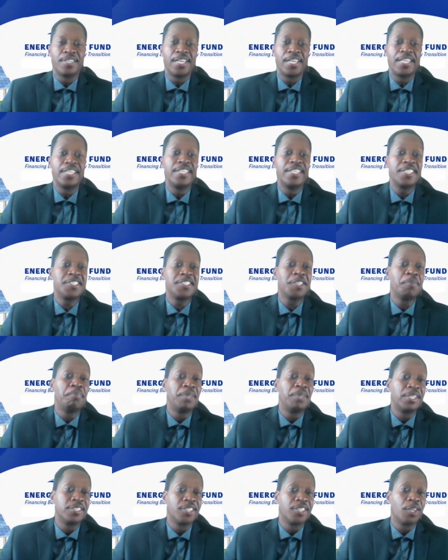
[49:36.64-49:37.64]
initial
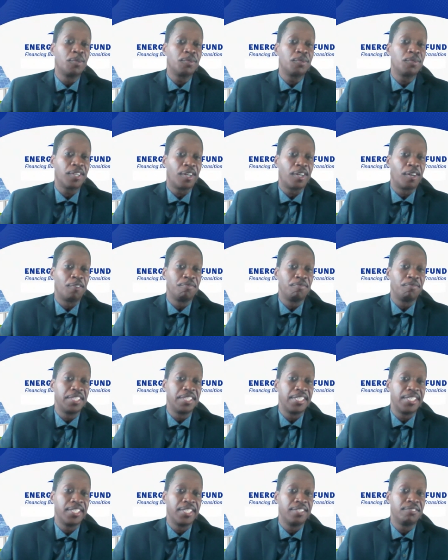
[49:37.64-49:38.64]
build out of
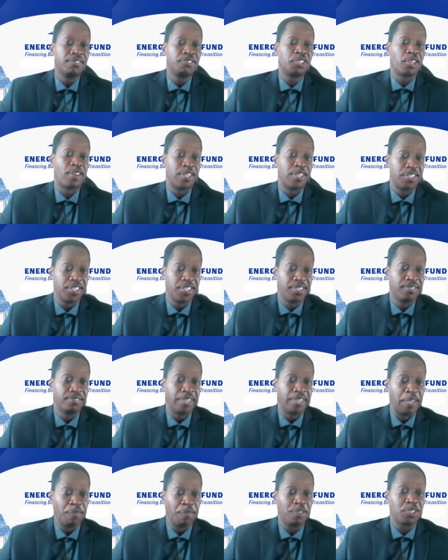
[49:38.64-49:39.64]
the charging
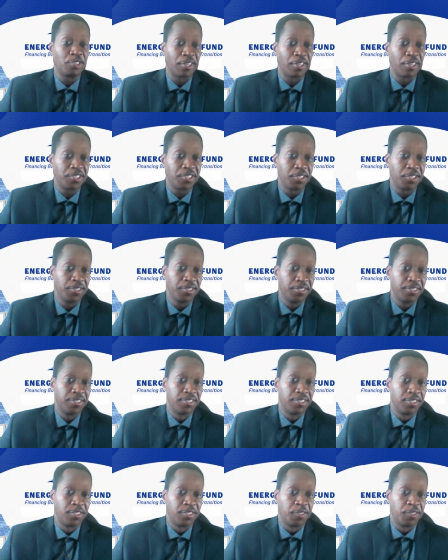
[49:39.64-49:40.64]
infrastructure
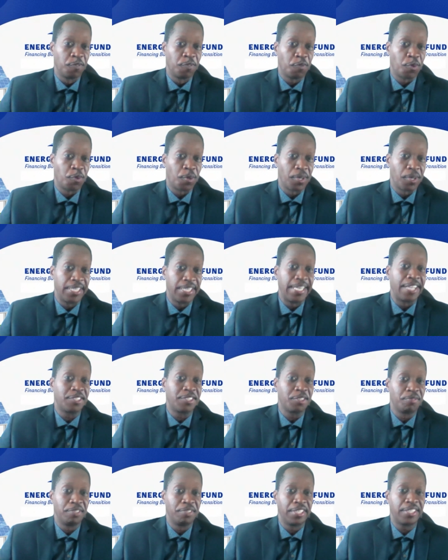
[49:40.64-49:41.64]
for
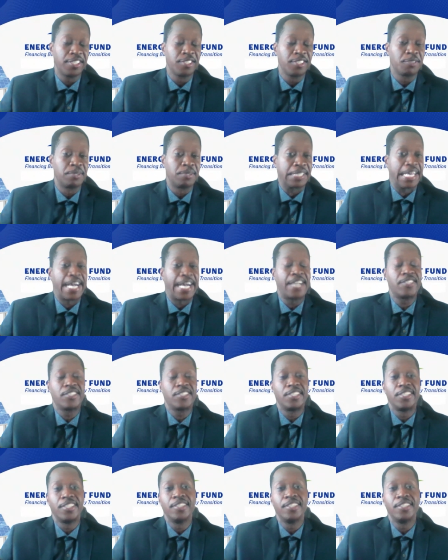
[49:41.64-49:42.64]
electric vehicles was
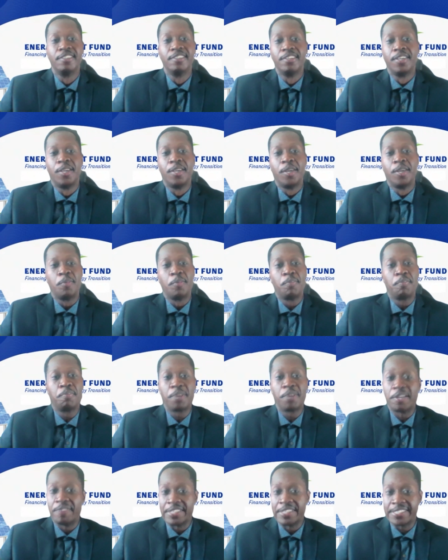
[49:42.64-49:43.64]
actually
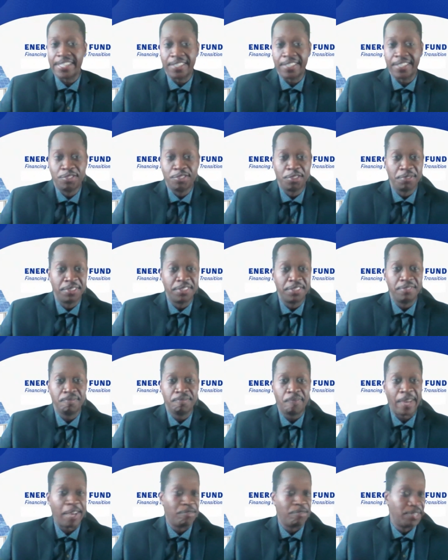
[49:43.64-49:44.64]
private sector driven
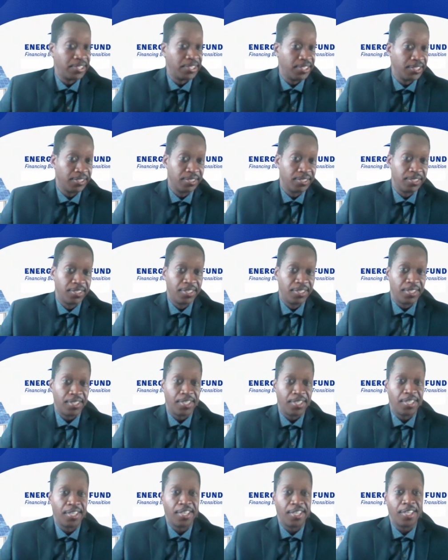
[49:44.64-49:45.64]
heavily.
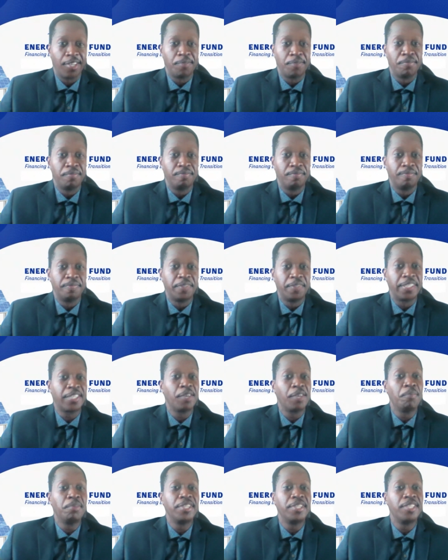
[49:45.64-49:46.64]
The
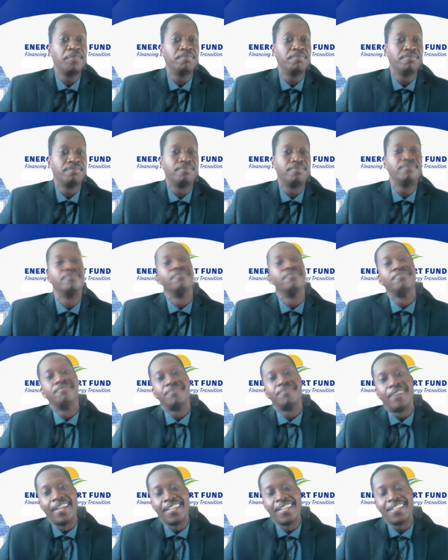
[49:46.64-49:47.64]
company,
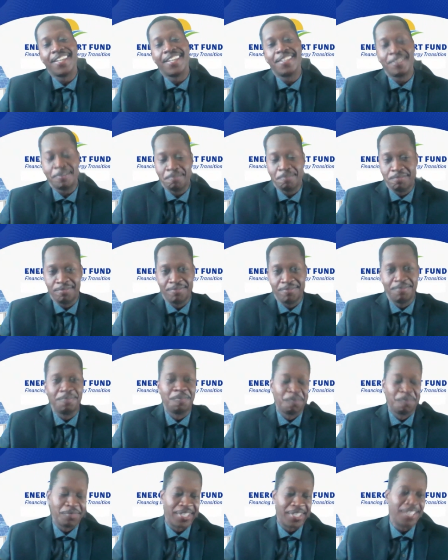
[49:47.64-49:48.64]
I
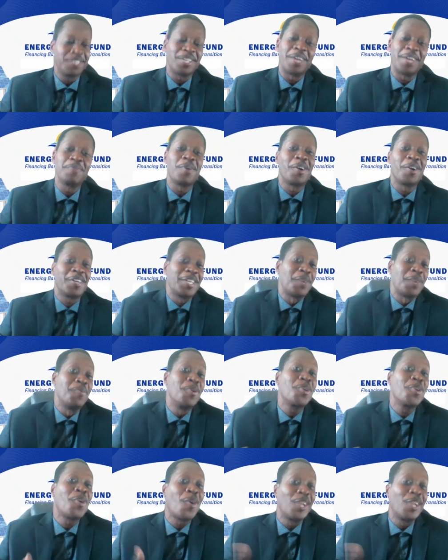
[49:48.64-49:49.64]
Okay, I
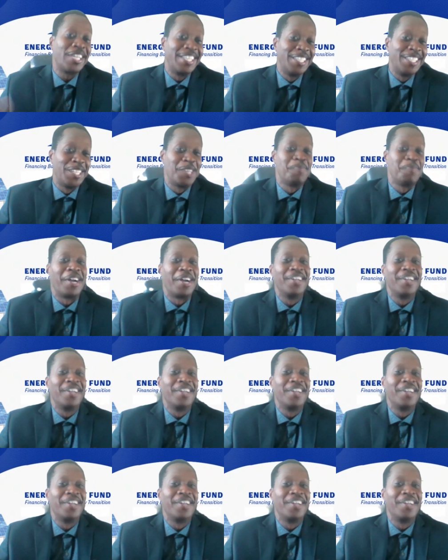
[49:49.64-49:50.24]
won't call any name, but